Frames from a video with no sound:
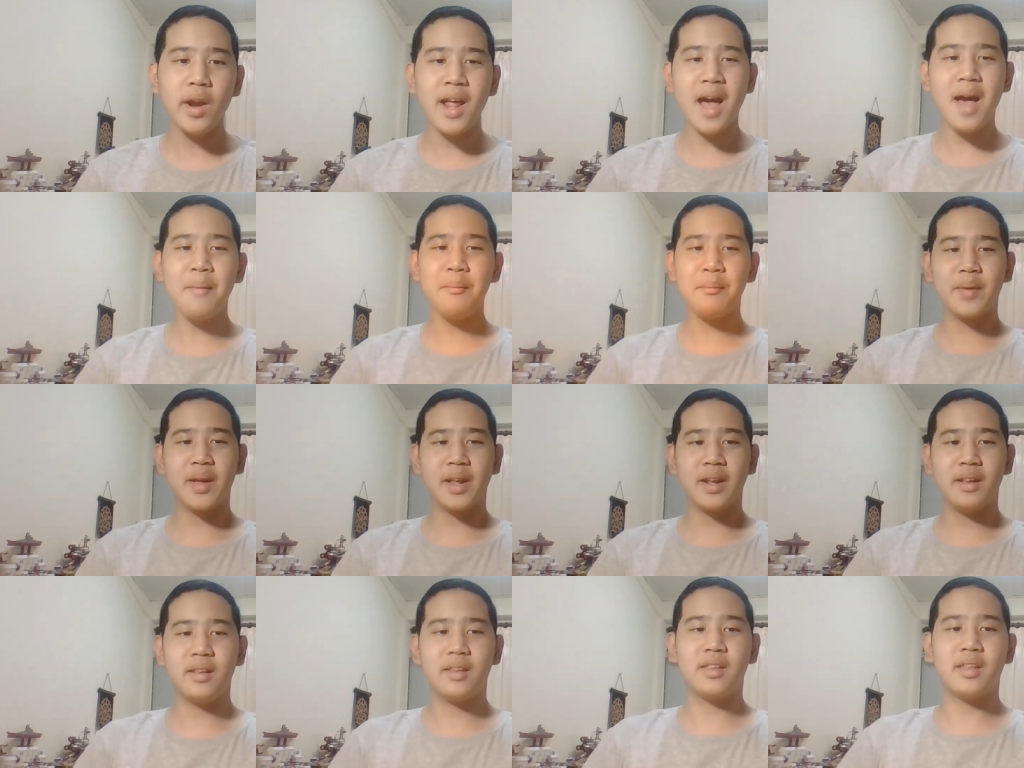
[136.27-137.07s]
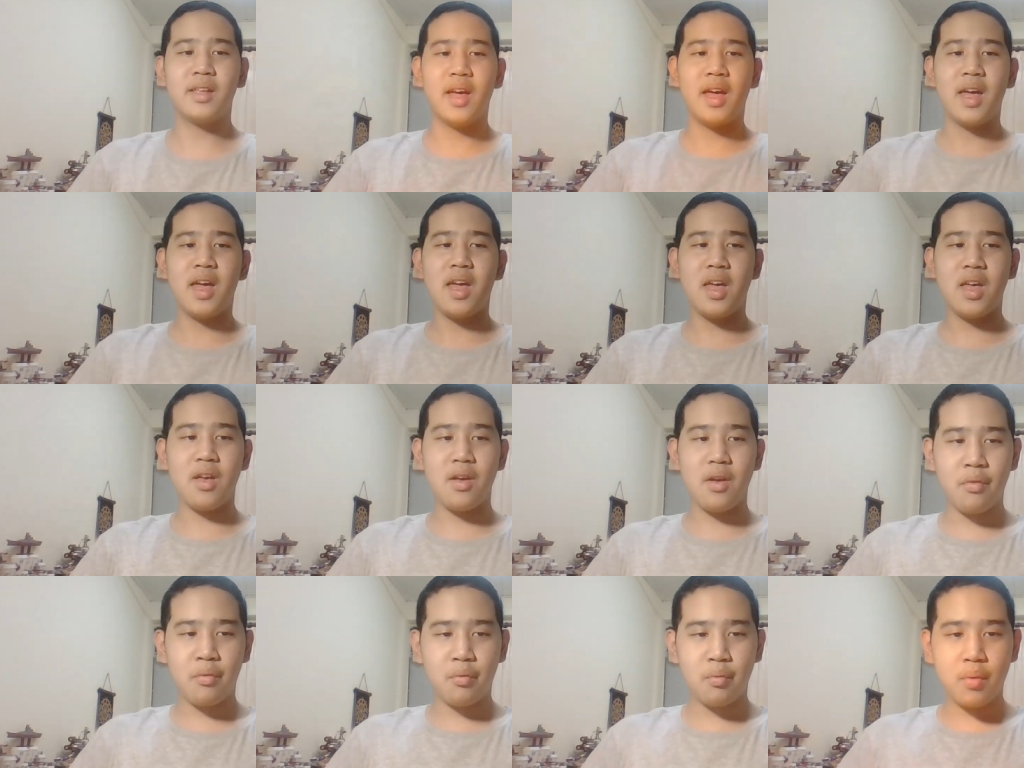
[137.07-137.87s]
happens
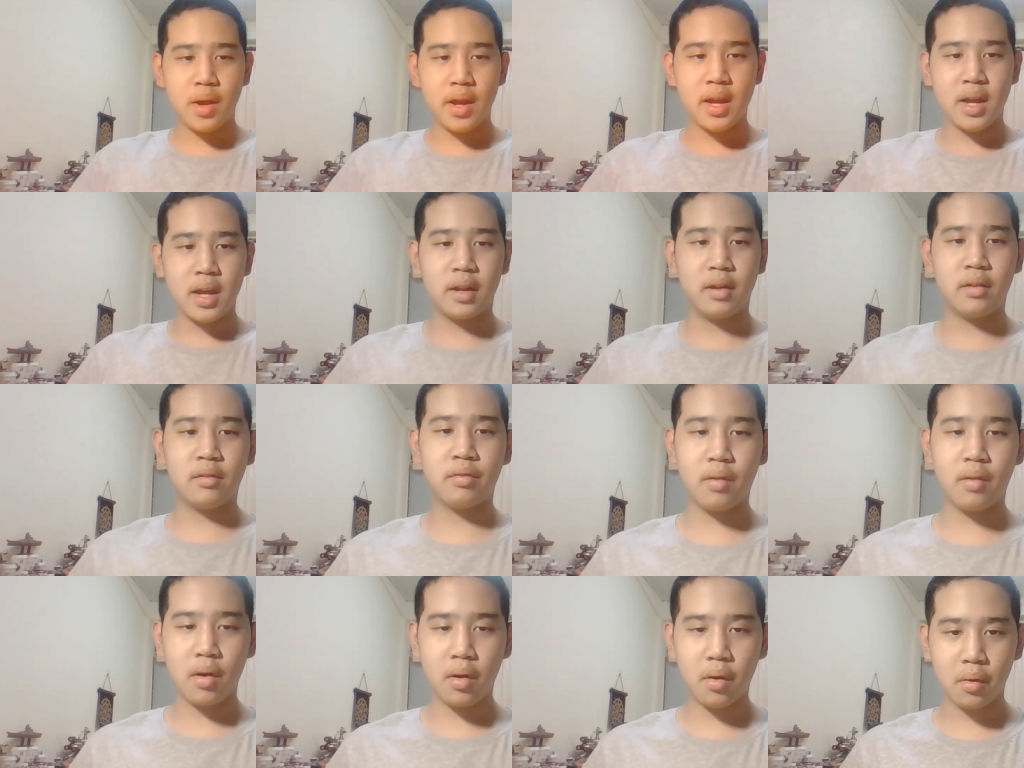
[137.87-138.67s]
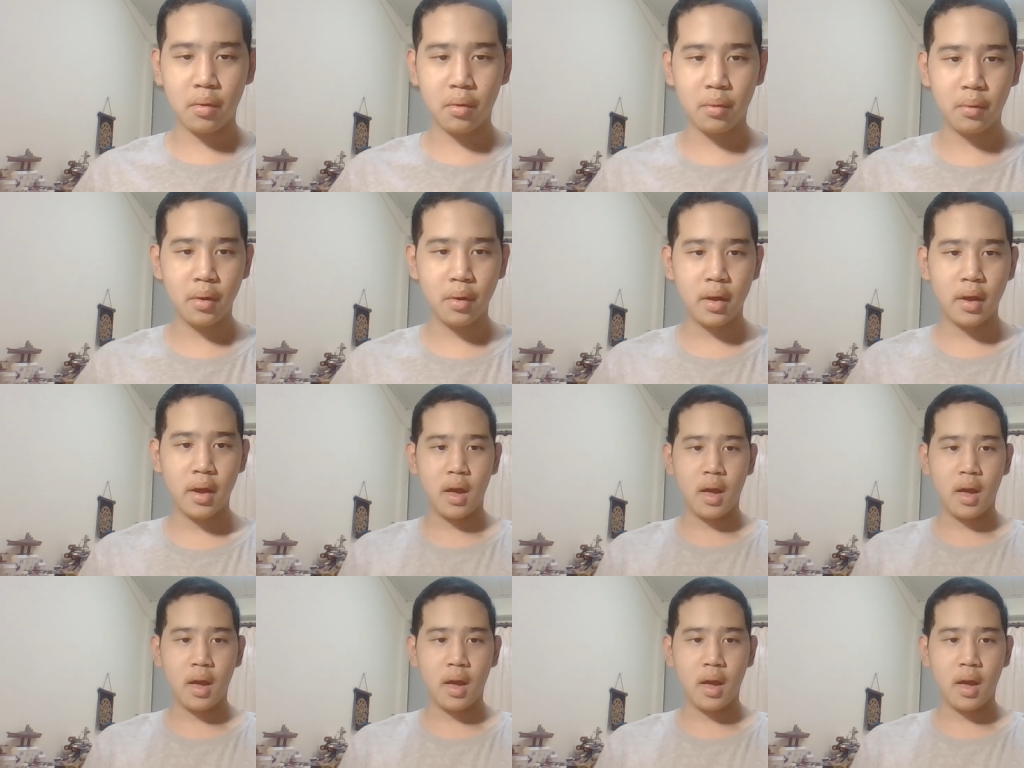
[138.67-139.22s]
if we throw